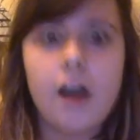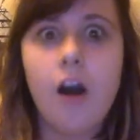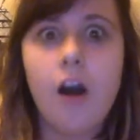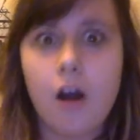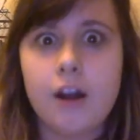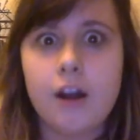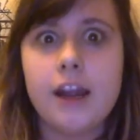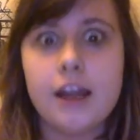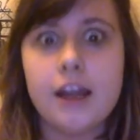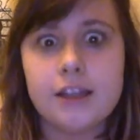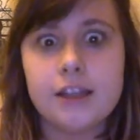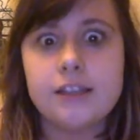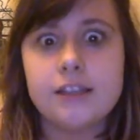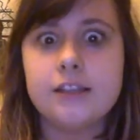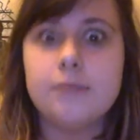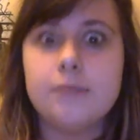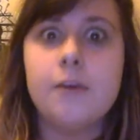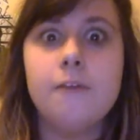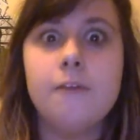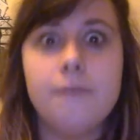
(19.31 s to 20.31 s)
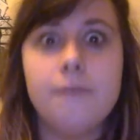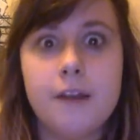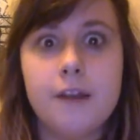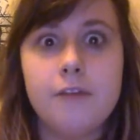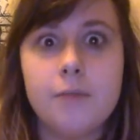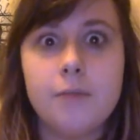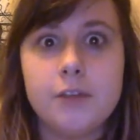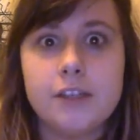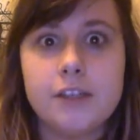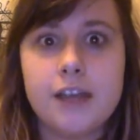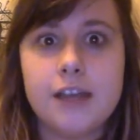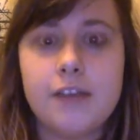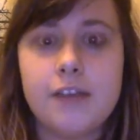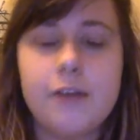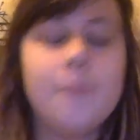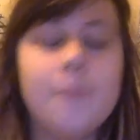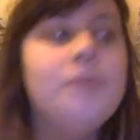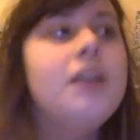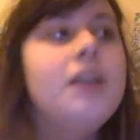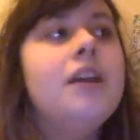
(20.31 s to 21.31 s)
oh yeah, this is like my favourite music ever.
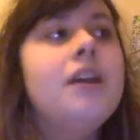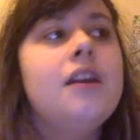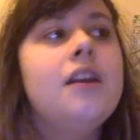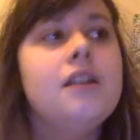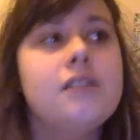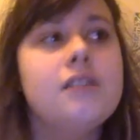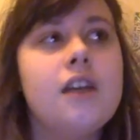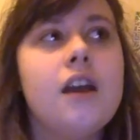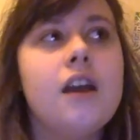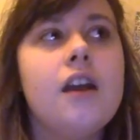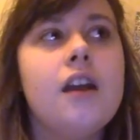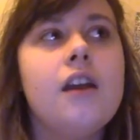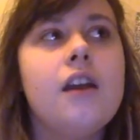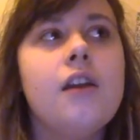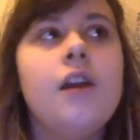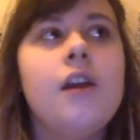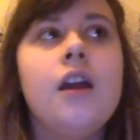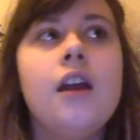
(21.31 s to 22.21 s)
So